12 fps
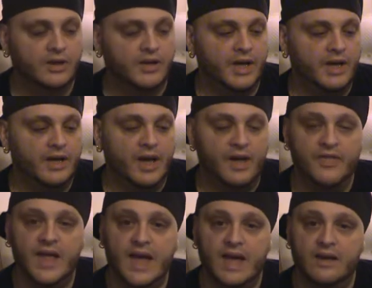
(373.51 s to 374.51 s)
Okay, and
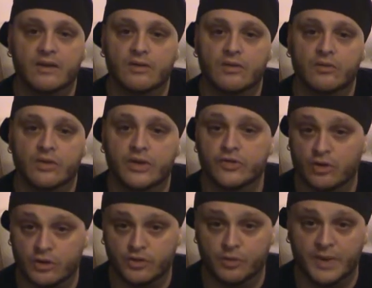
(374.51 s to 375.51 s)
that is
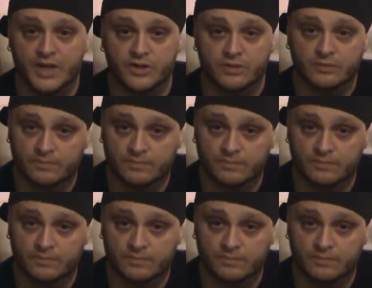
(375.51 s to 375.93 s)
also a major.